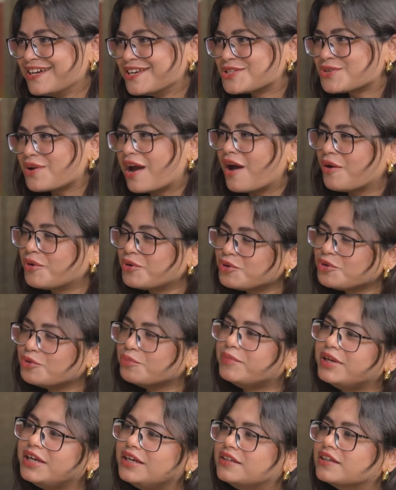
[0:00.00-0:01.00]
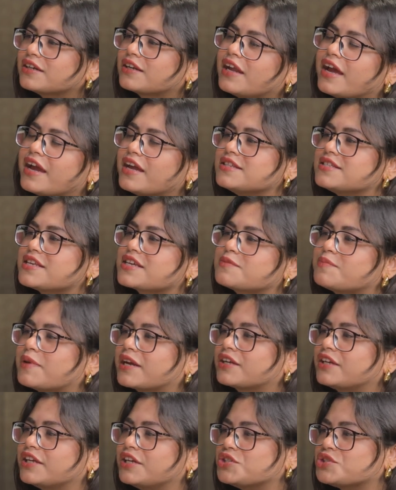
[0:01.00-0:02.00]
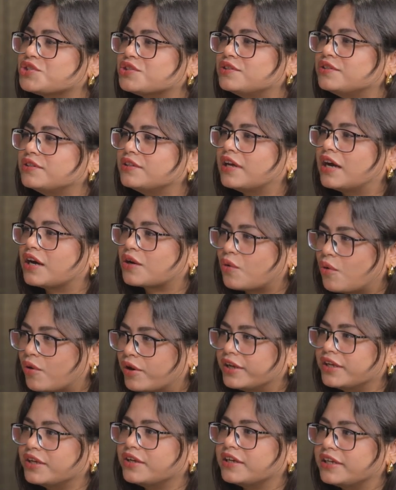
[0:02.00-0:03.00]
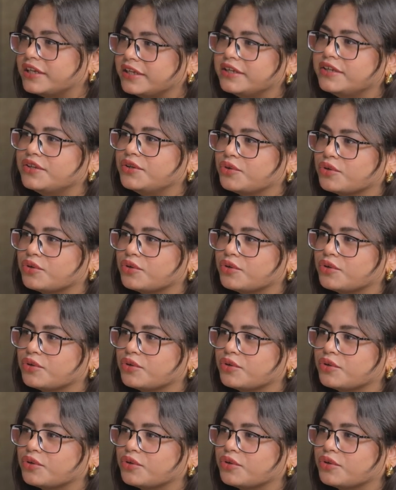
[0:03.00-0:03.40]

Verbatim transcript: So how do you meet the client's expectation accordingly?